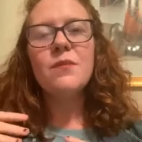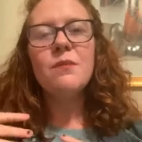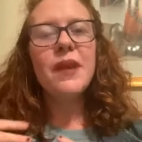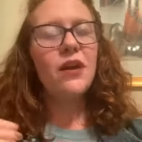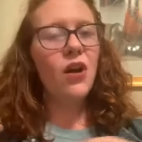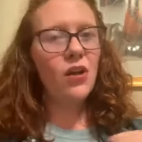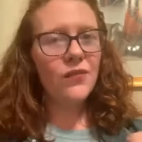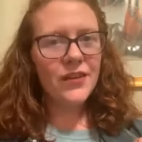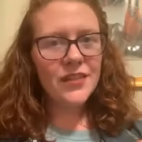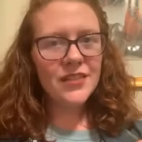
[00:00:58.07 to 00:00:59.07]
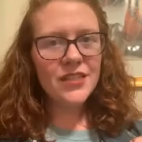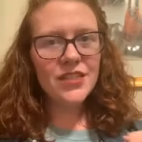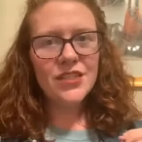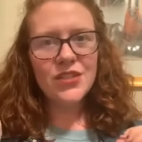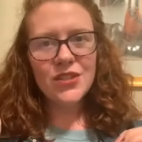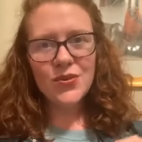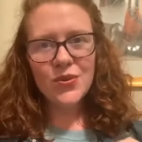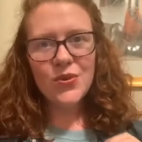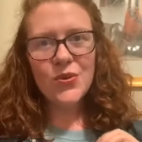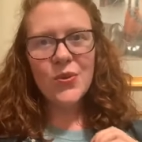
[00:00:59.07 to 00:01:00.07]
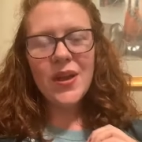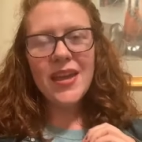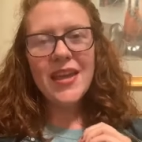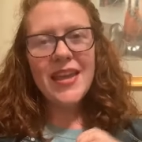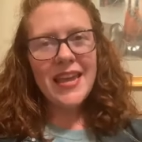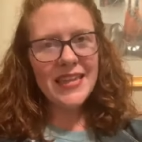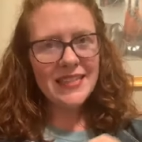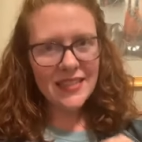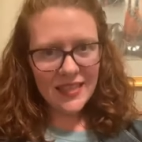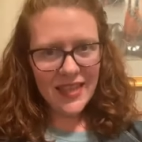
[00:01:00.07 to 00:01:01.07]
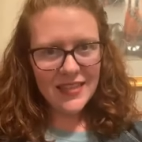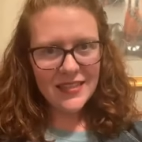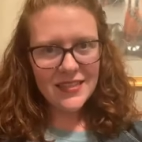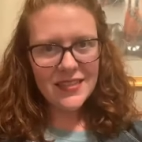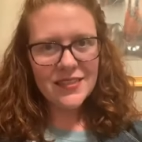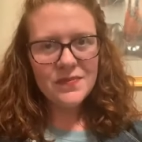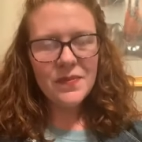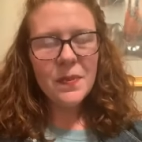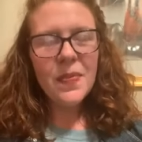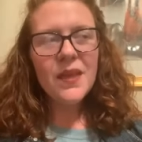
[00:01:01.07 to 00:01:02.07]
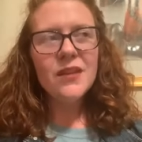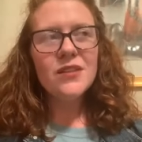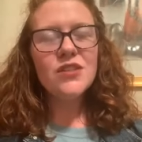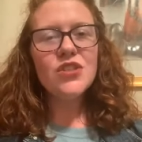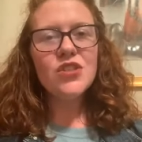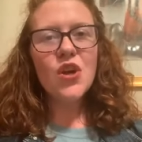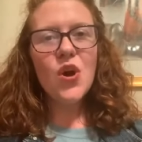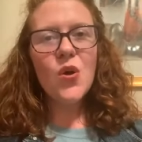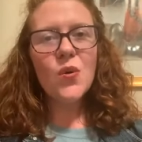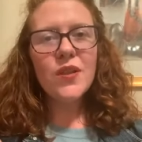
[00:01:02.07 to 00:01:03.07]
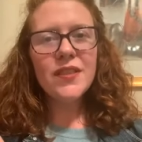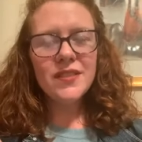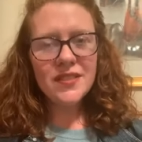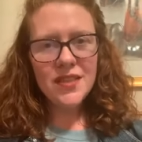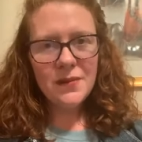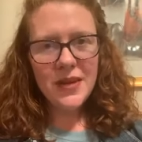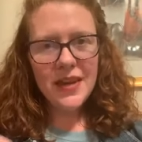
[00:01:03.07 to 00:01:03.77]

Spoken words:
make all of our decisions through his lens. So this is going to be an